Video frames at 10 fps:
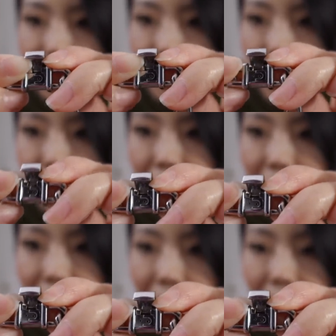You have to
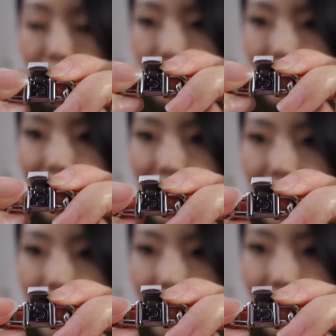click it in
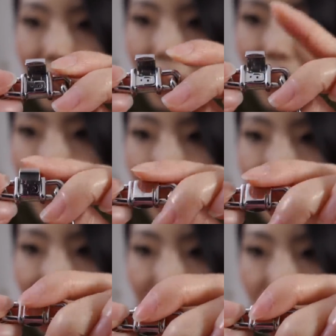place
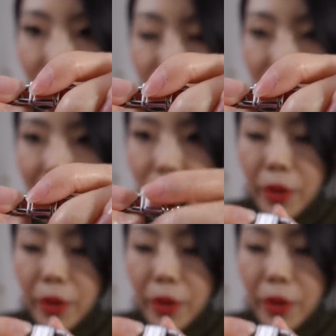and then close this